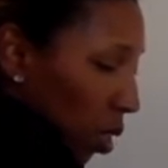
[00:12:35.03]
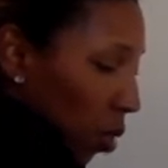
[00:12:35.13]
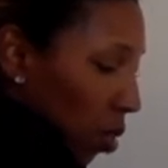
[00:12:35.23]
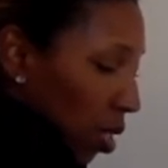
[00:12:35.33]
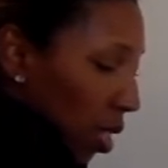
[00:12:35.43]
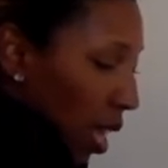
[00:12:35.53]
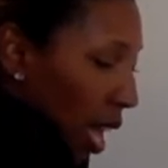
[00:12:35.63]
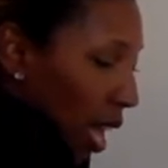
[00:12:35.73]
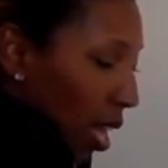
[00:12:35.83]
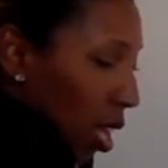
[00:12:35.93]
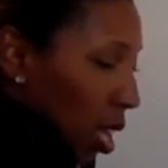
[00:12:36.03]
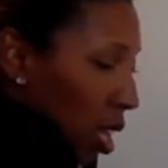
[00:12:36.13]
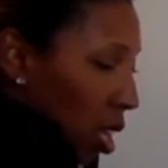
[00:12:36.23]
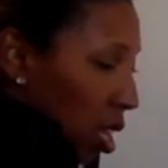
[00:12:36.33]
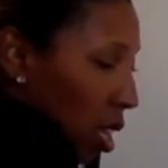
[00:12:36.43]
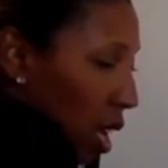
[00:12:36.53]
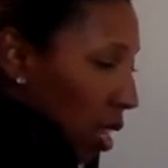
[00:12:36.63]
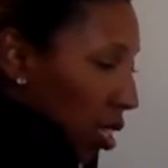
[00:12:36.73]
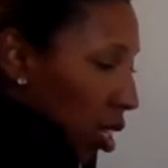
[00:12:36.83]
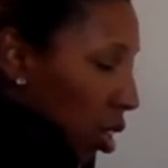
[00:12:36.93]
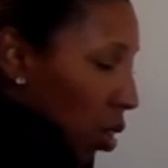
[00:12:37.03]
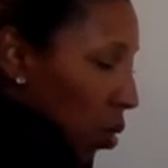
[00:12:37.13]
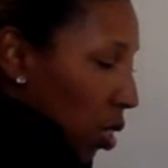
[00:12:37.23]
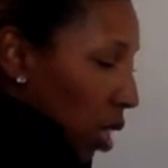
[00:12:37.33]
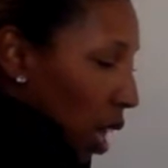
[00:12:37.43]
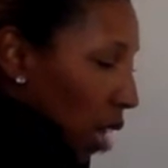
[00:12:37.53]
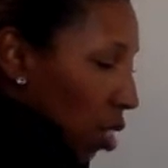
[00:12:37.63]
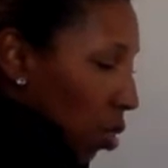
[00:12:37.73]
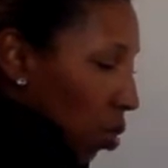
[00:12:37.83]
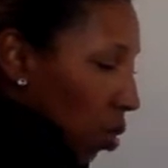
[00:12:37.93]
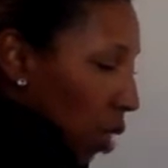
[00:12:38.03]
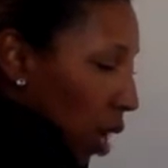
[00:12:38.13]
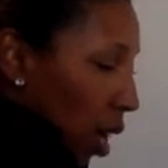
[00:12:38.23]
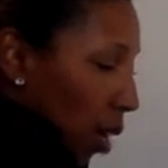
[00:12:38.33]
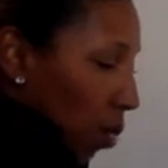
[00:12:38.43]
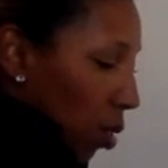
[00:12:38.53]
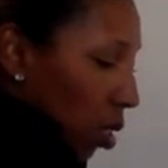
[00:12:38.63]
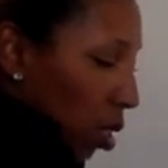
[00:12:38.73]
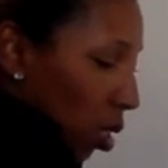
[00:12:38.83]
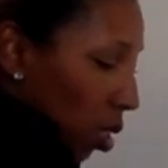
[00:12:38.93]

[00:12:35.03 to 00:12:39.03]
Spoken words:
Go into that. Yes, it can go into that 2 times.